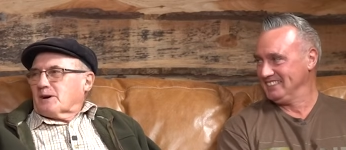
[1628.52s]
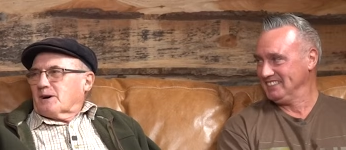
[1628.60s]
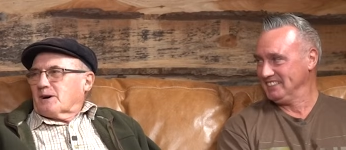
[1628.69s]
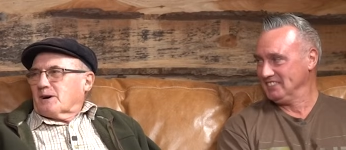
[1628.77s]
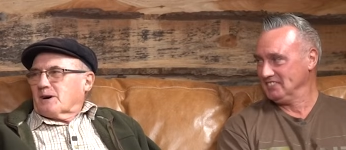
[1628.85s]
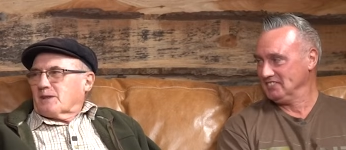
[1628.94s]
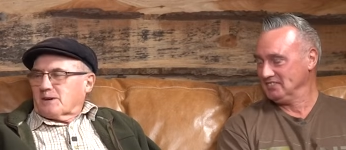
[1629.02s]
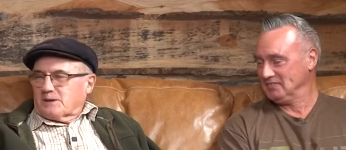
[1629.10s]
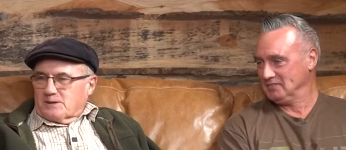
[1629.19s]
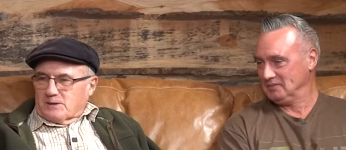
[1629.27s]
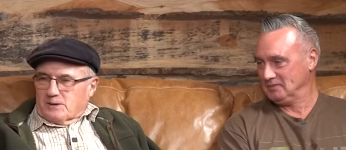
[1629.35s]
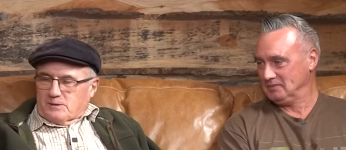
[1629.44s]
Speaker 1: Uh, yeah. I
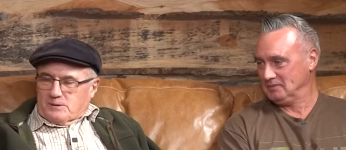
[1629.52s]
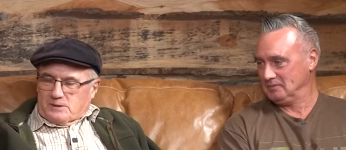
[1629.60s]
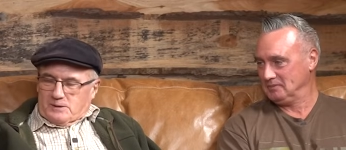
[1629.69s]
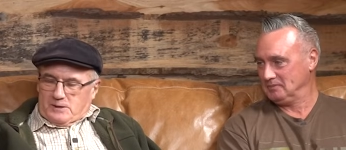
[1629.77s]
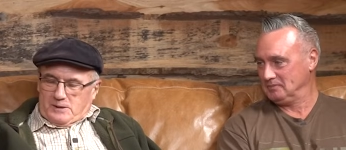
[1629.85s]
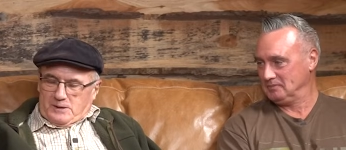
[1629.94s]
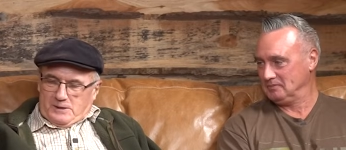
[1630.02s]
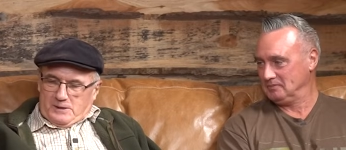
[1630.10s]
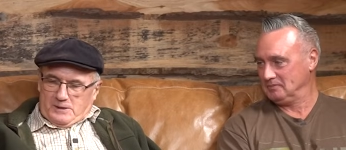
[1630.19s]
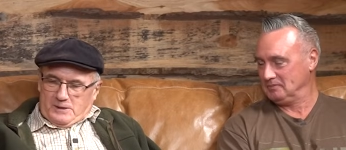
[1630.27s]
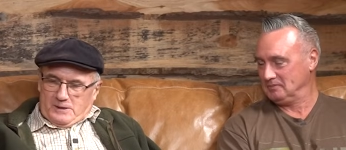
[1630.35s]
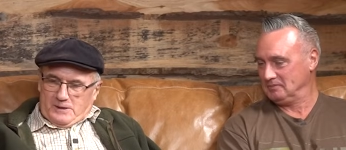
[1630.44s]
think she was
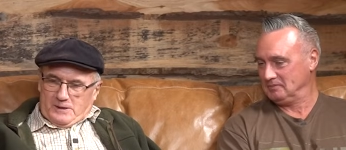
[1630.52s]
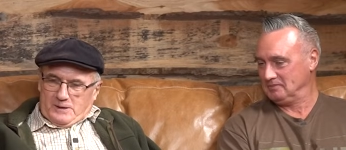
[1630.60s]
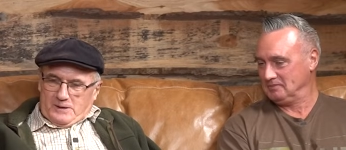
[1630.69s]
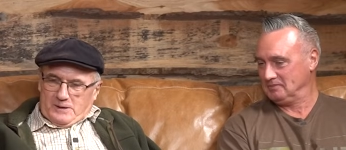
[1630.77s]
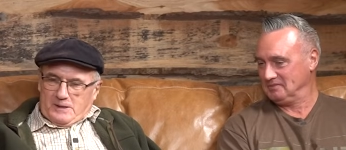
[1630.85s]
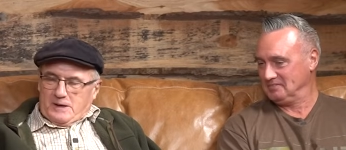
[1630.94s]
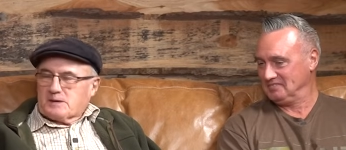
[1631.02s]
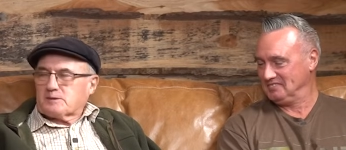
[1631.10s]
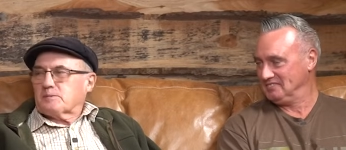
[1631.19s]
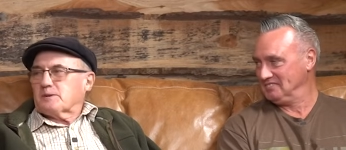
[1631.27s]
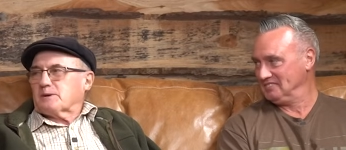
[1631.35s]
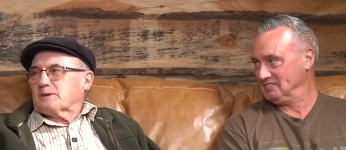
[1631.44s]
the uh, the
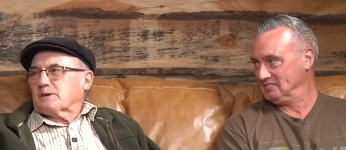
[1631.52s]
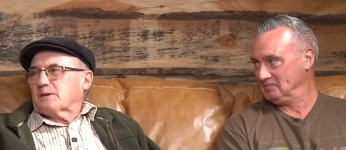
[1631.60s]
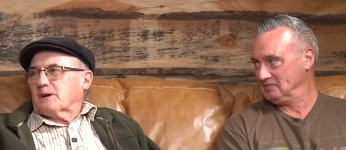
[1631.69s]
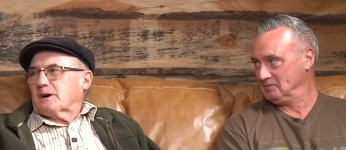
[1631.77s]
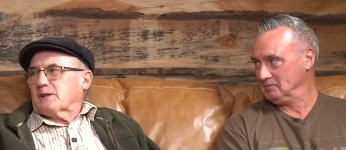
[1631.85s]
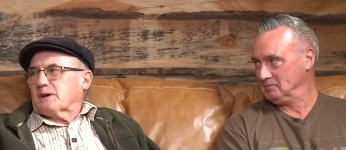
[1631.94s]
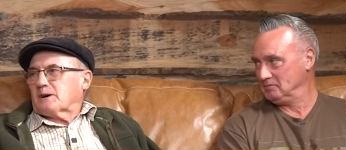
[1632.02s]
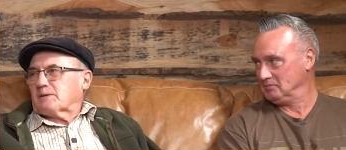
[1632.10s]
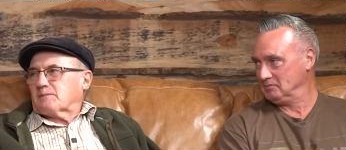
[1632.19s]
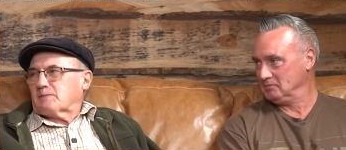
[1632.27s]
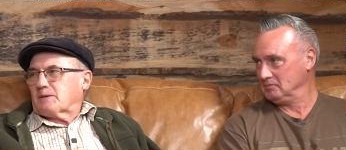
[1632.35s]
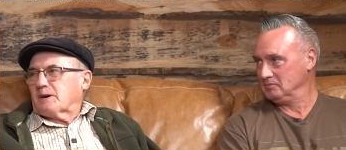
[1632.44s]
expert in that
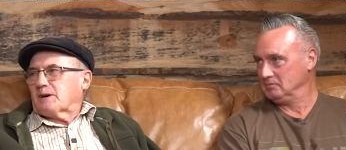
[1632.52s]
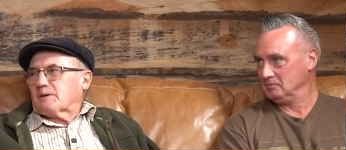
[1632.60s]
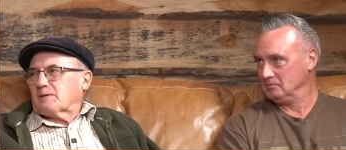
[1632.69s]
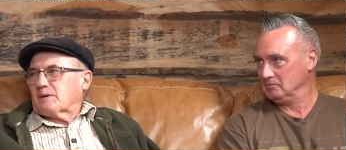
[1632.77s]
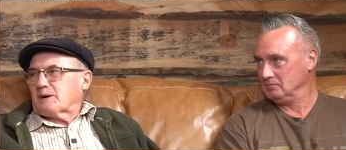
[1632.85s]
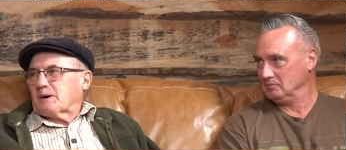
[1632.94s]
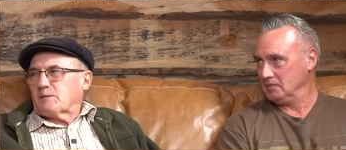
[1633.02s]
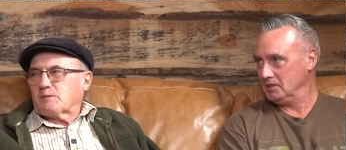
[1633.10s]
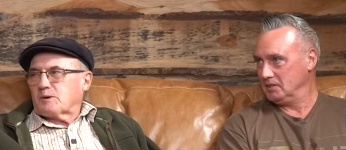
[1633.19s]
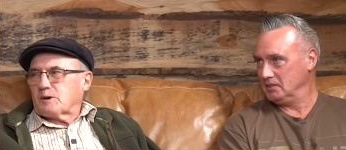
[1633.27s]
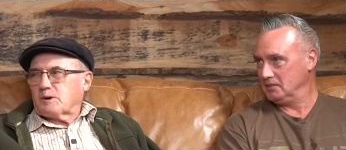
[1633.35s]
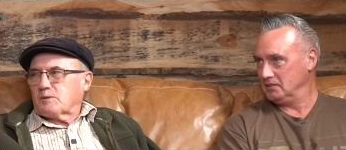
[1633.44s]
line. Yeah, I
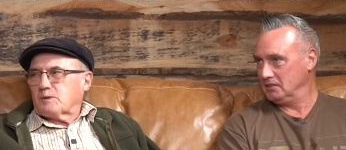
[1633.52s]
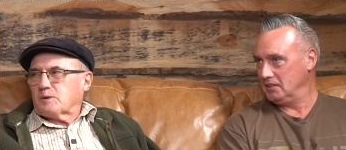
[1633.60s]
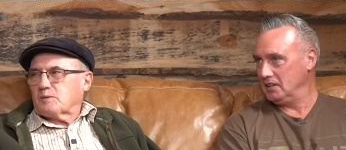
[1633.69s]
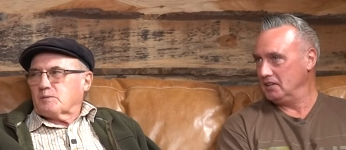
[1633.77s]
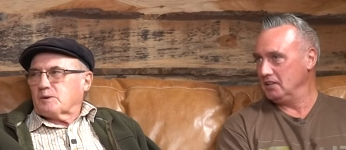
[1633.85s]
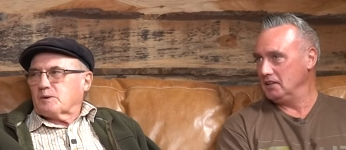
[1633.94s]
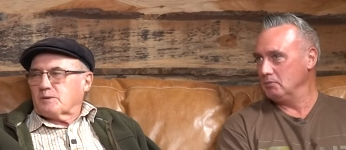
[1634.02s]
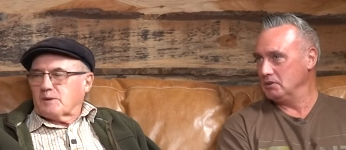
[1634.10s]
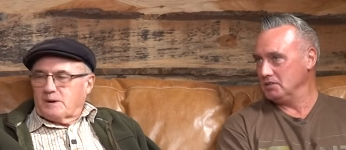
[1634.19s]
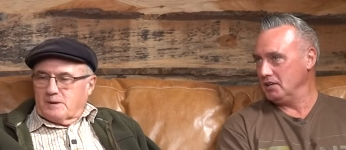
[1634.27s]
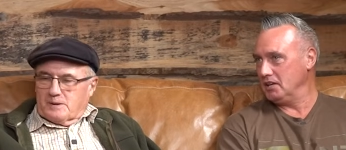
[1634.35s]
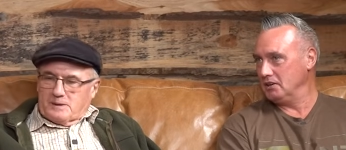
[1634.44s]
will not queue up and, to do And
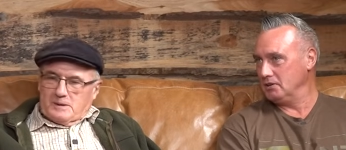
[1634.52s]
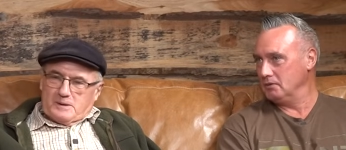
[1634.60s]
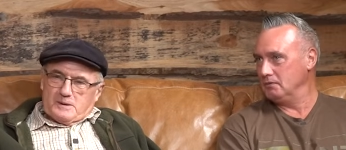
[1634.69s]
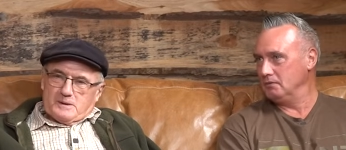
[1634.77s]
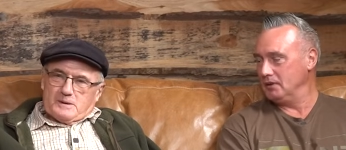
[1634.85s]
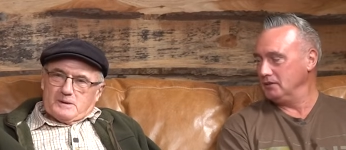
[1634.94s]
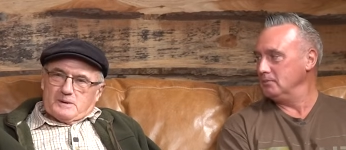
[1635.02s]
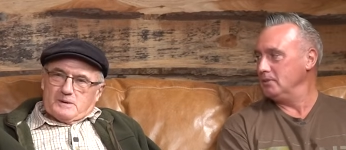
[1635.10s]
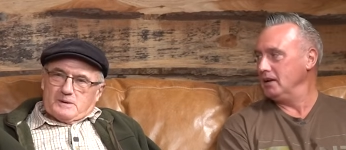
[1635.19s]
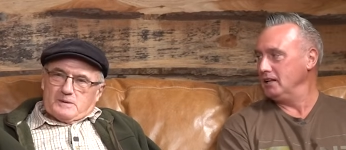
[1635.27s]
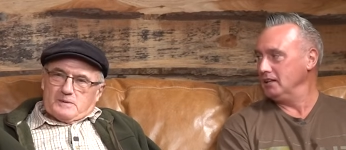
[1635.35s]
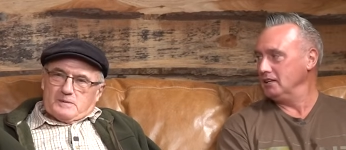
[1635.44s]
was that.
Speaker 2: it a good field
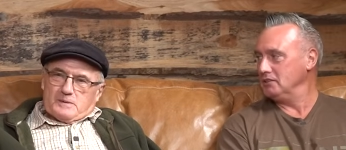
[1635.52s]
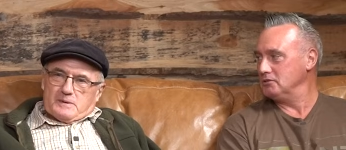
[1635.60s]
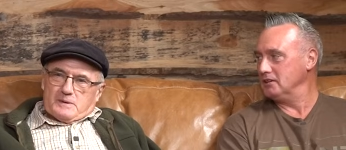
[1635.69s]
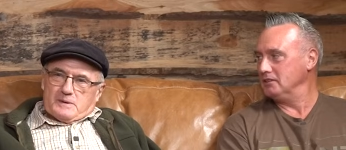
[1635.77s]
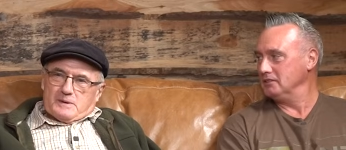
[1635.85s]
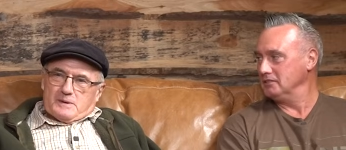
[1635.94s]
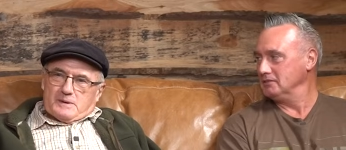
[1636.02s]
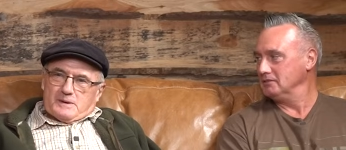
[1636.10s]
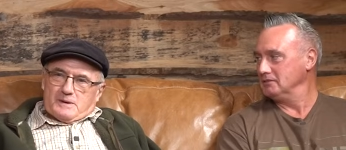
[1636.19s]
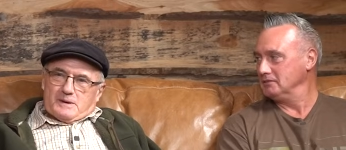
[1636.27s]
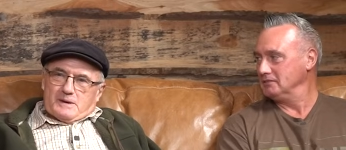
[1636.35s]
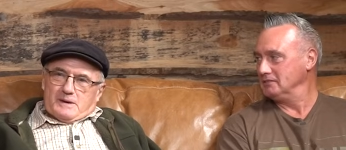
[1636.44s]
of barley you drilled?
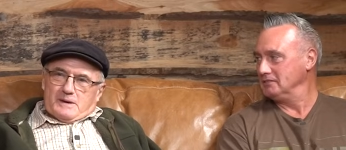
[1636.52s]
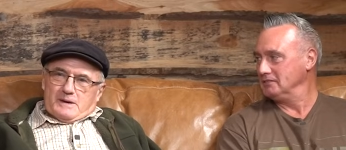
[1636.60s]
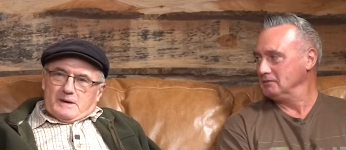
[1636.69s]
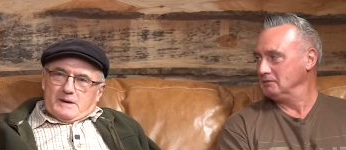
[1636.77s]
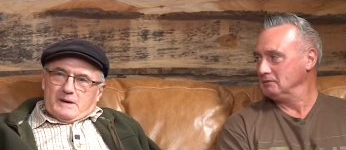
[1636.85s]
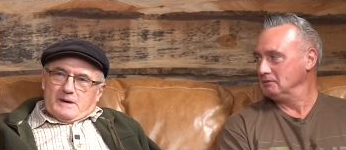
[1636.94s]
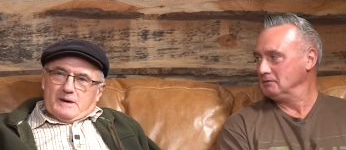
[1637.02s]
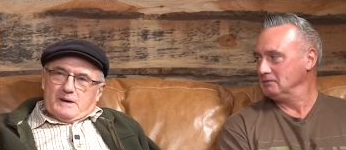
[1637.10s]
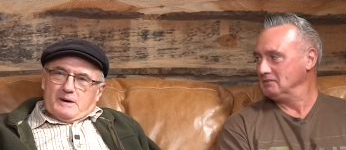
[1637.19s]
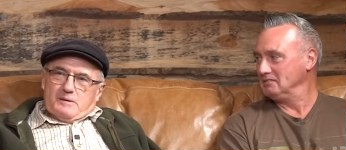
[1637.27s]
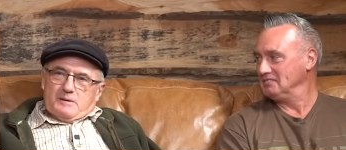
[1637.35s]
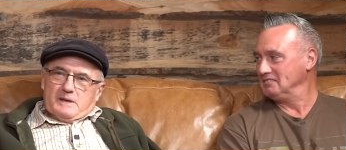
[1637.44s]

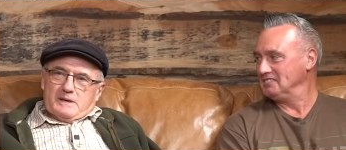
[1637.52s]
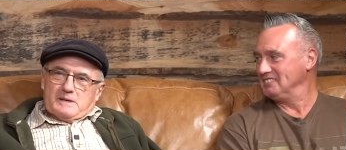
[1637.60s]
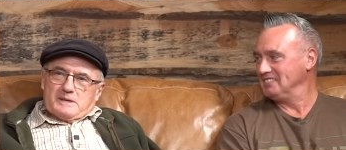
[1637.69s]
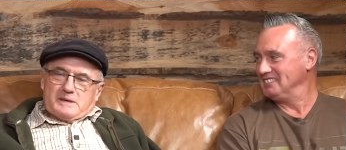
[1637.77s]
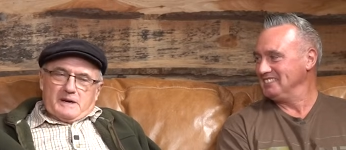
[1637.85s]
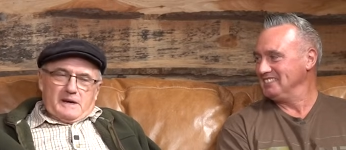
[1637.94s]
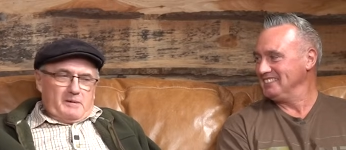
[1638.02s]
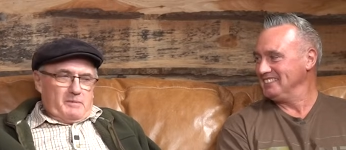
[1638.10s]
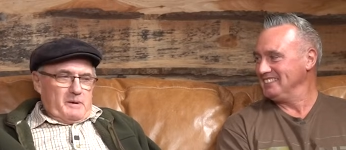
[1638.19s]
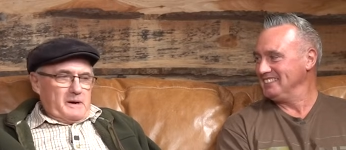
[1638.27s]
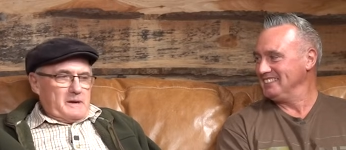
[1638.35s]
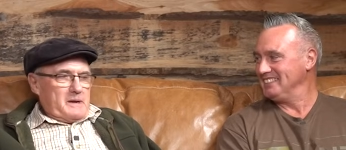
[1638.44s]
Speaker 1: Uh, well, it's a car
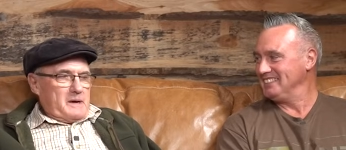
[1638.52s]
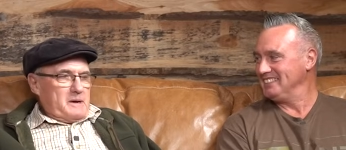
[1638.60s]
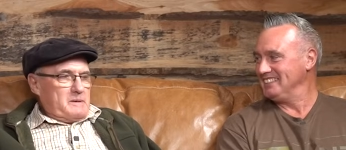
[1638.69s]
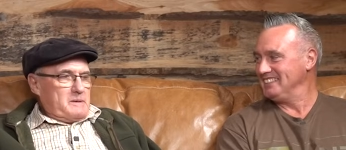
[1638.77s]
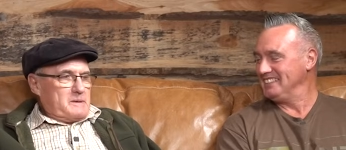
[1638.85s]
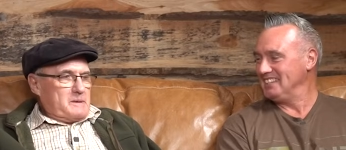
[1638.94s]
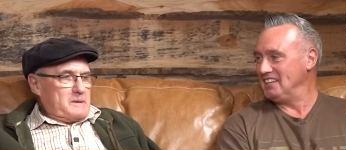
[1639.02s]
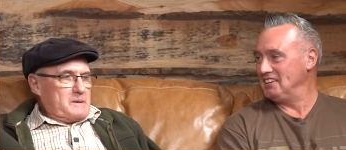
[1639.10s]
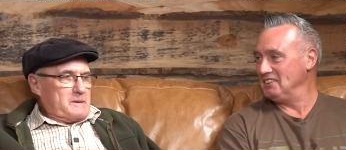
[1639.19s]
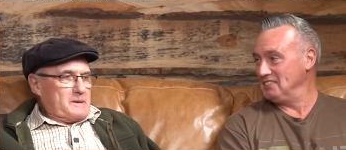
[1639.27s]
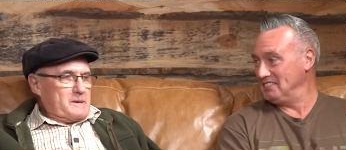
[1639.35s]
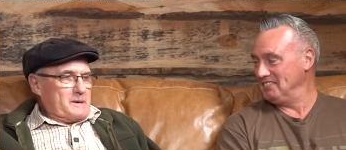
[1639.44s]
park now.
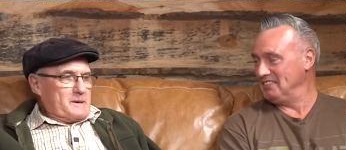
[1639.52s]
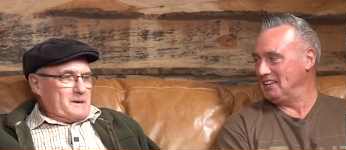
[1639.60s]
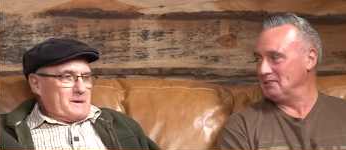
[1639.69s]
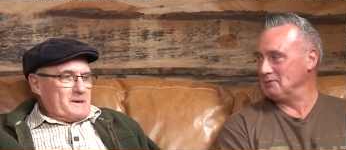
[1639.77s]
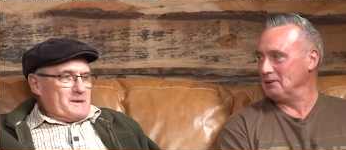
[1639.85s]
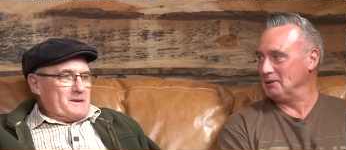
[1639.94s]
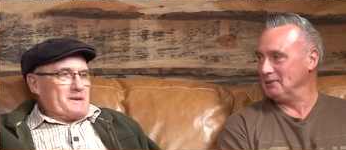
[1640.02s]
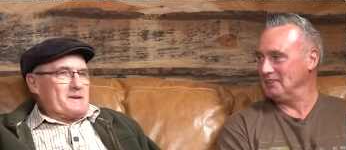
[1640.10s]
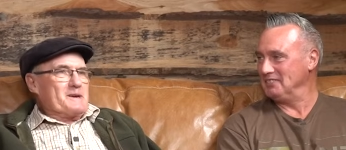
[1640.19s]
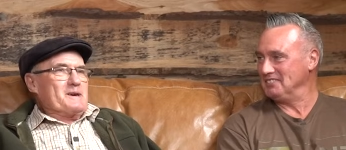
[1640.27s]
Oh, is it?
Speaker 2: That's where you were.